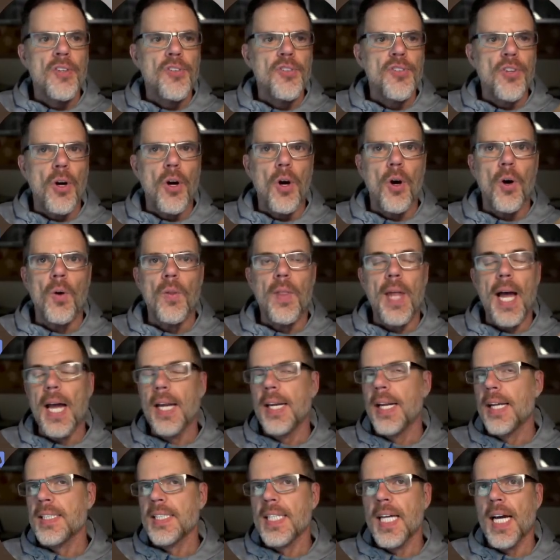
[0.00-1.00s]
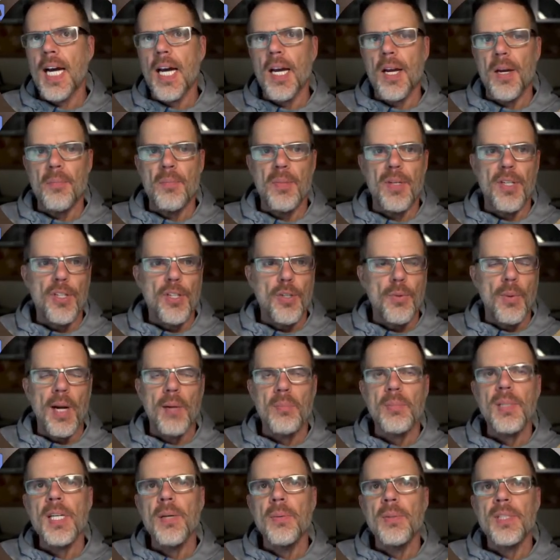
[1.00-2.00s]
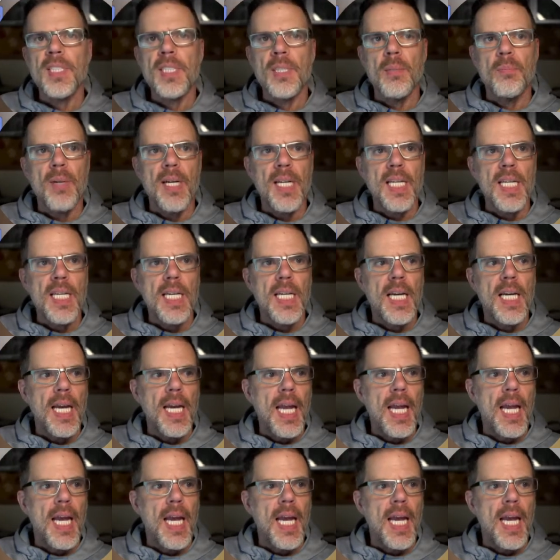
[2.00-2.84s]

so that next time you want to play with somebody